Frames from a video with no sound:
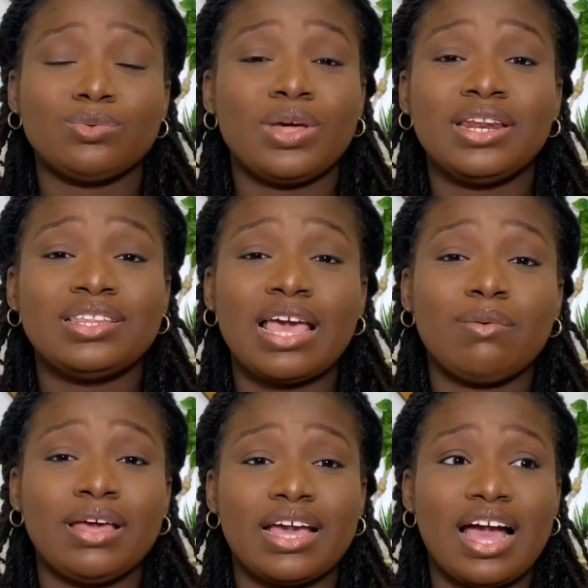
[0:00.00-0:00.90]

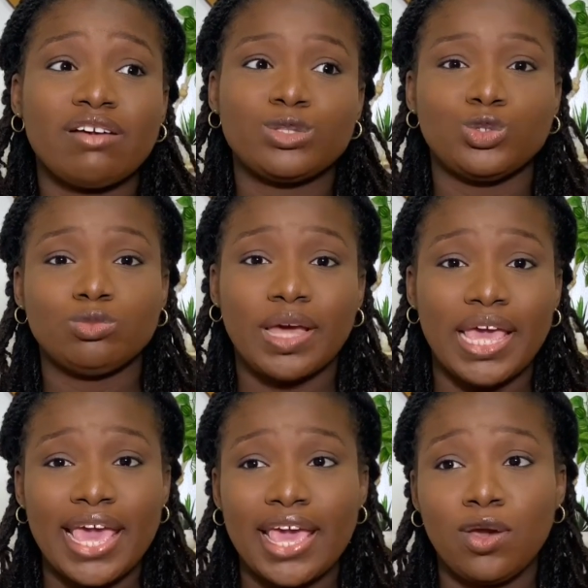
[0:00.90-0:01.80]
anytime, like, I have to do my
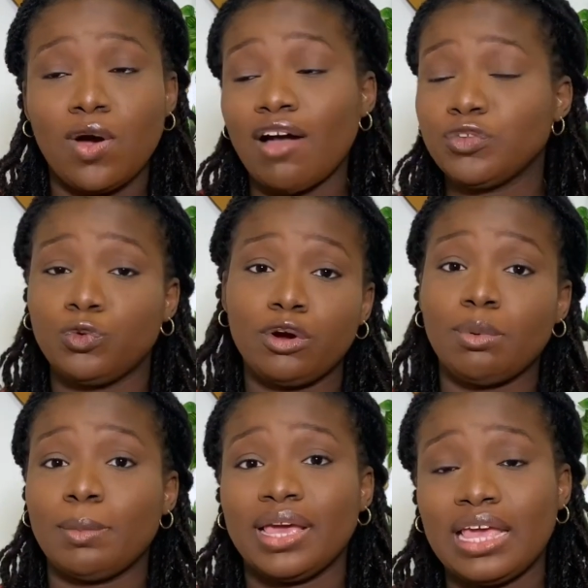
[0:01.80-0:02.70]
hair or have to worry
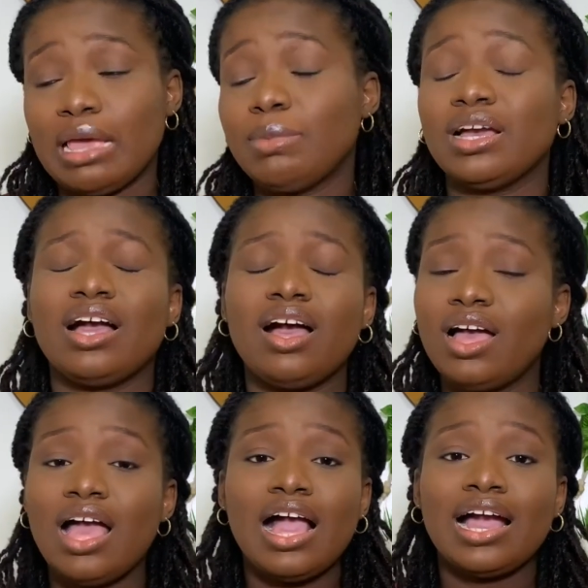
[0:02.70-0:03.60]
about my hair, I'm like, ah,
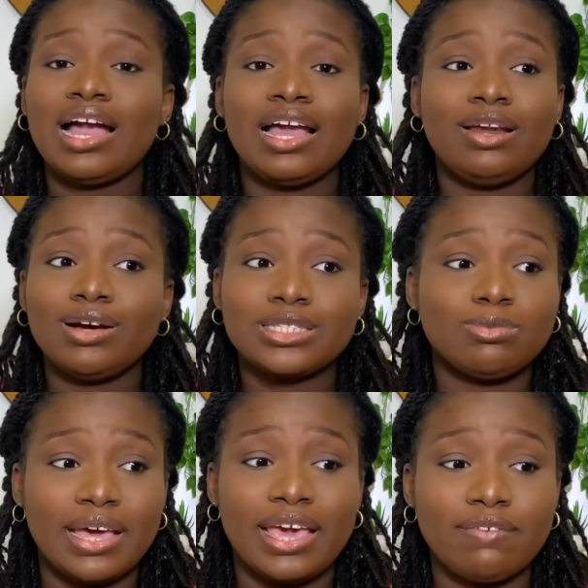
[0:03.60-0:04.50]
I locked
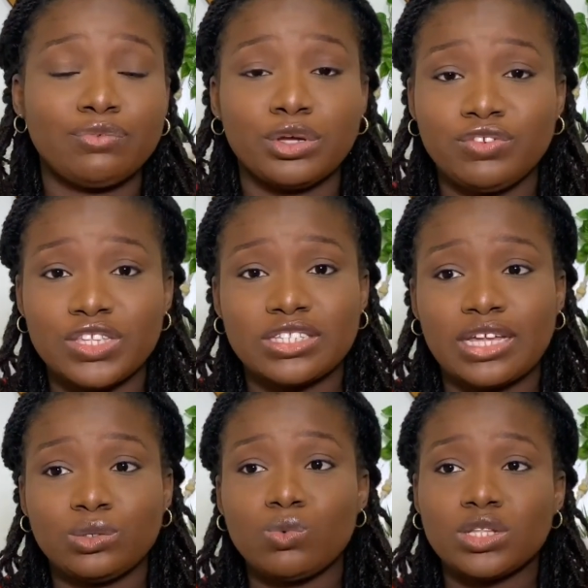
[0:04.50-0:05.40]
my hair for a reason. I
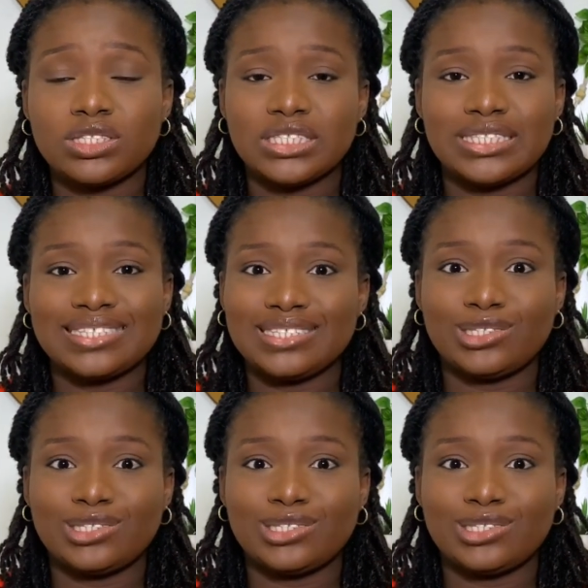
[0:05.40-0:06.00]
don't want this